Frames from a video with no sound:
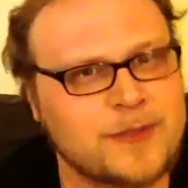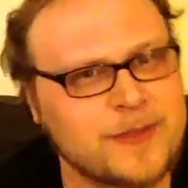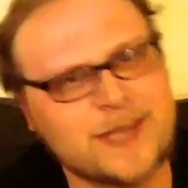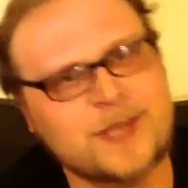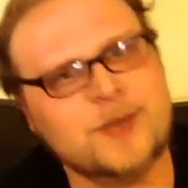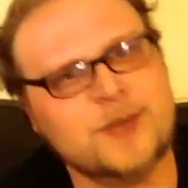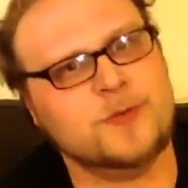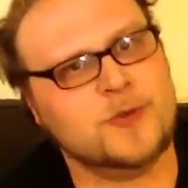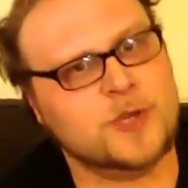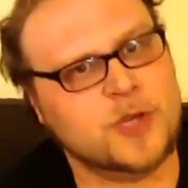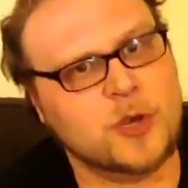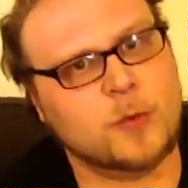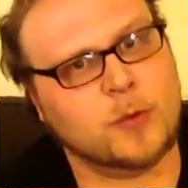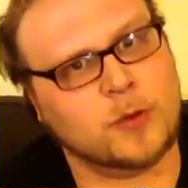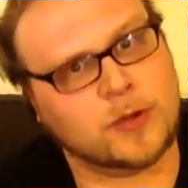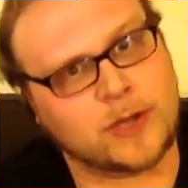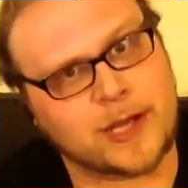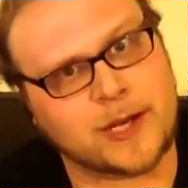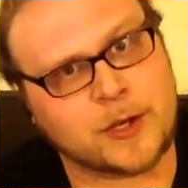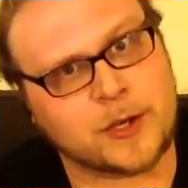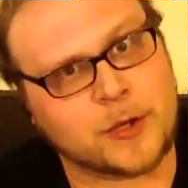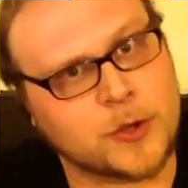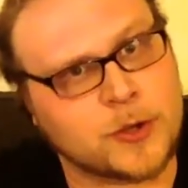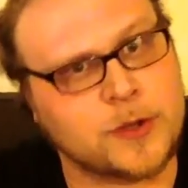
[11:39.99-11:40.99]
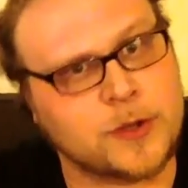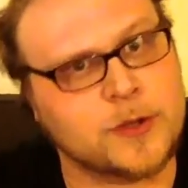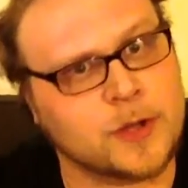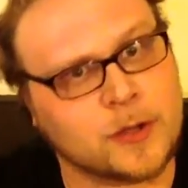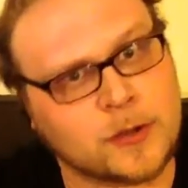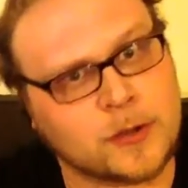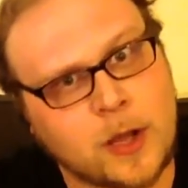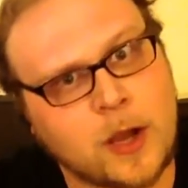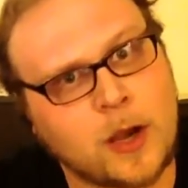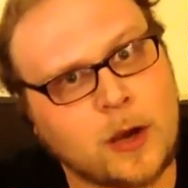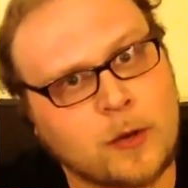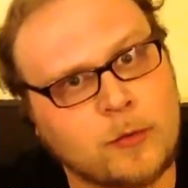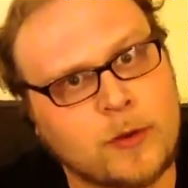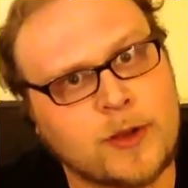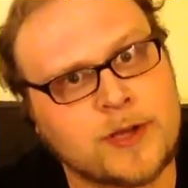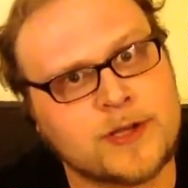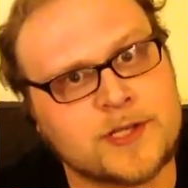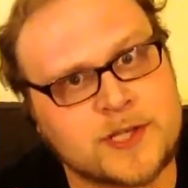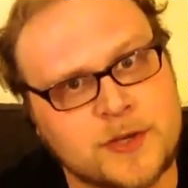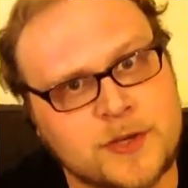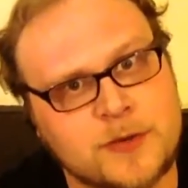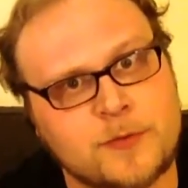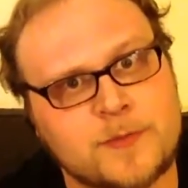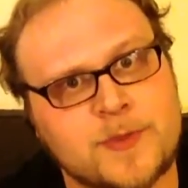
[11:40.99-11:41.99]
and they do you a lot of good in the long
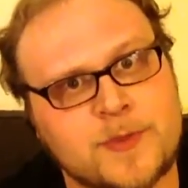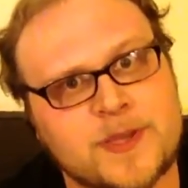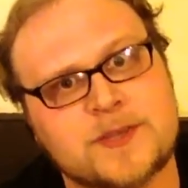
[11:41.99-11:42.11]
run too,